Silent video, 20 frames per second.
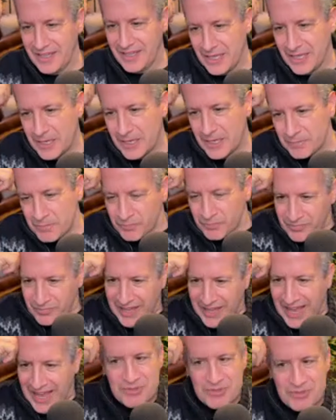I was
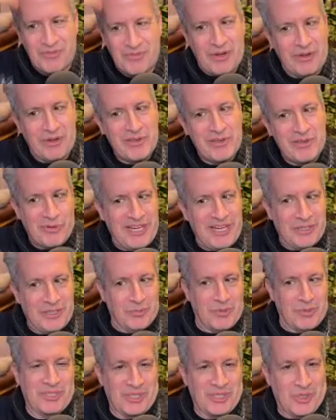very afraid it wasn't going to
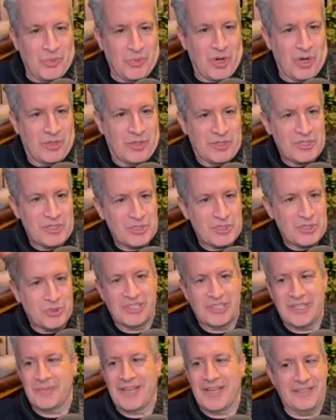work because usually I'm
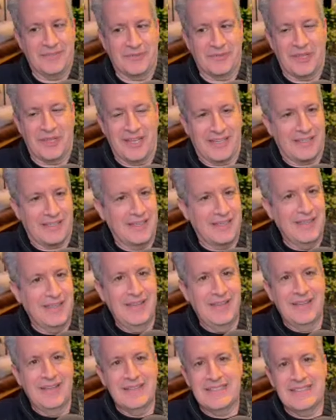kind of like
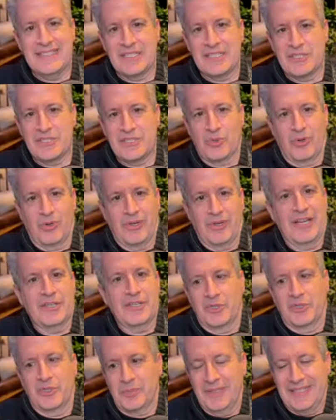Discord. How do you explain
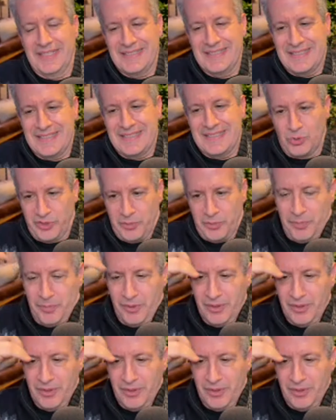Discord to people?